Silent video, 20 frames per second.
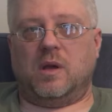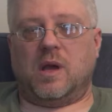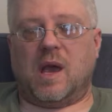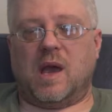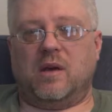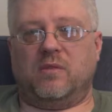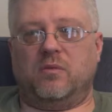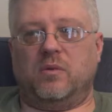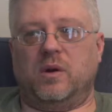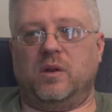
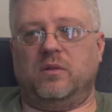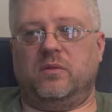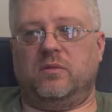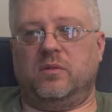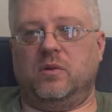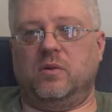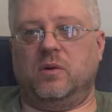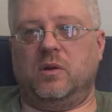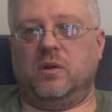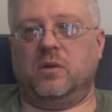halfway
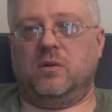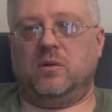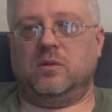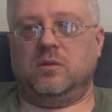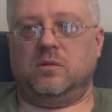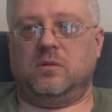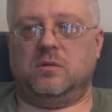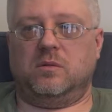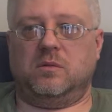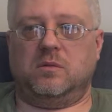through it,
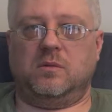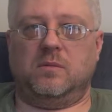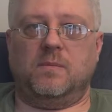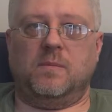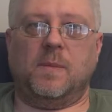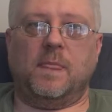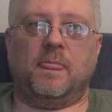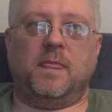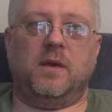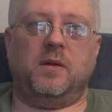
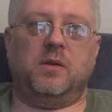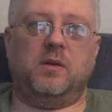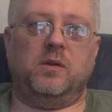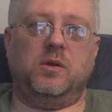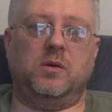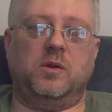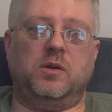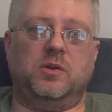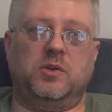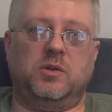
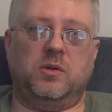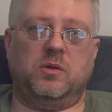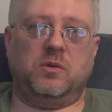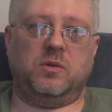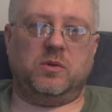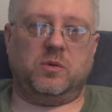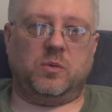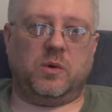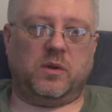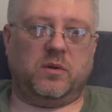you can
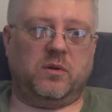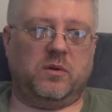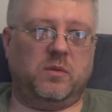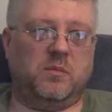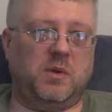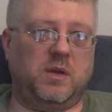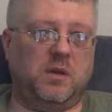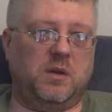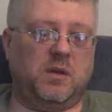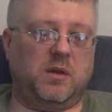choose whether to
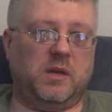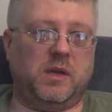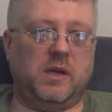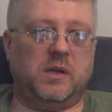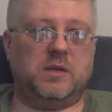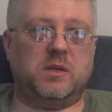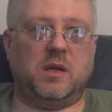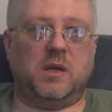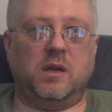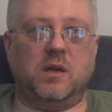be an
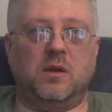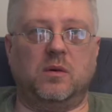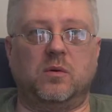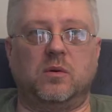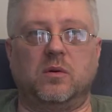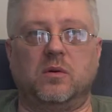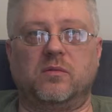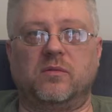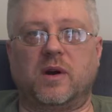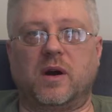ET
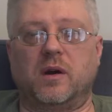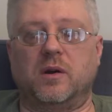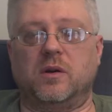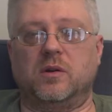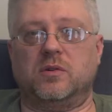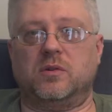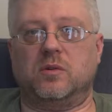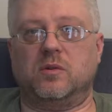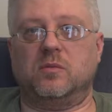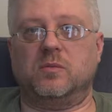or a fire
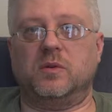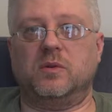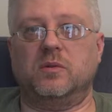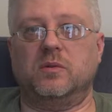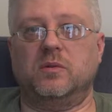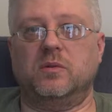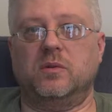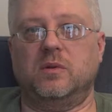controlman.